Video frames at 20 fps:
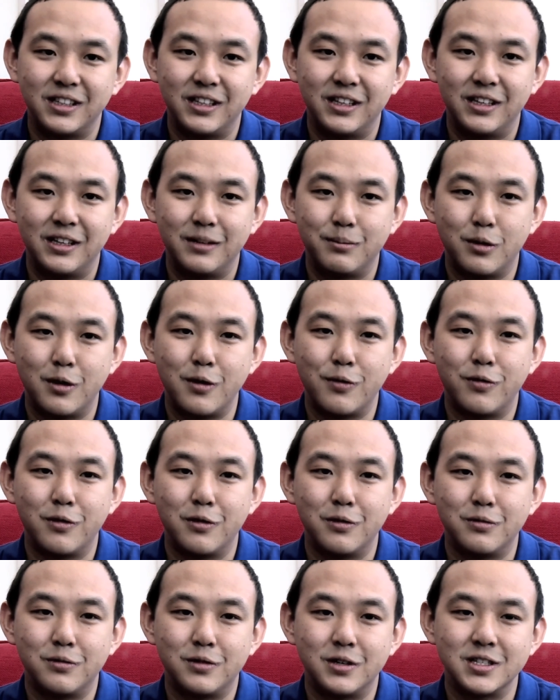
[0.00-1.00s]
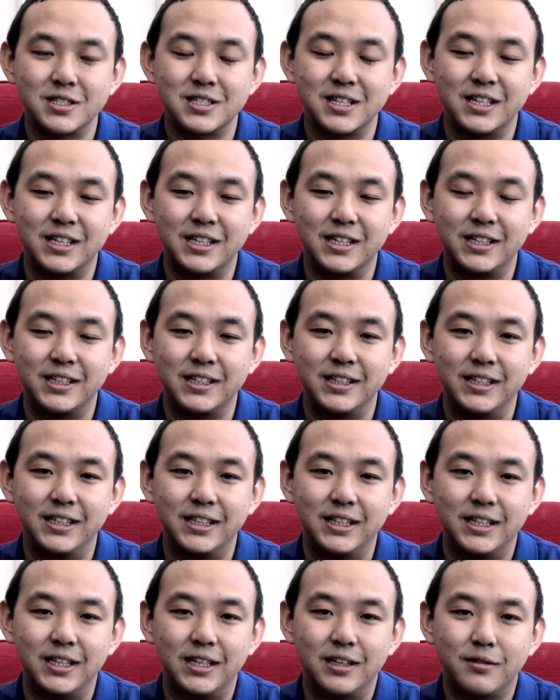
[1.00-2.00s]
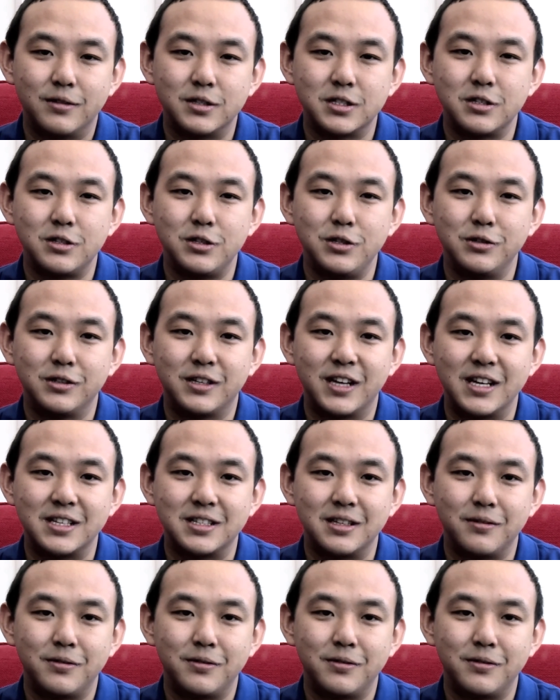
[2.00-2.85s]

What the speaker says: Mobile phone was a new gadget.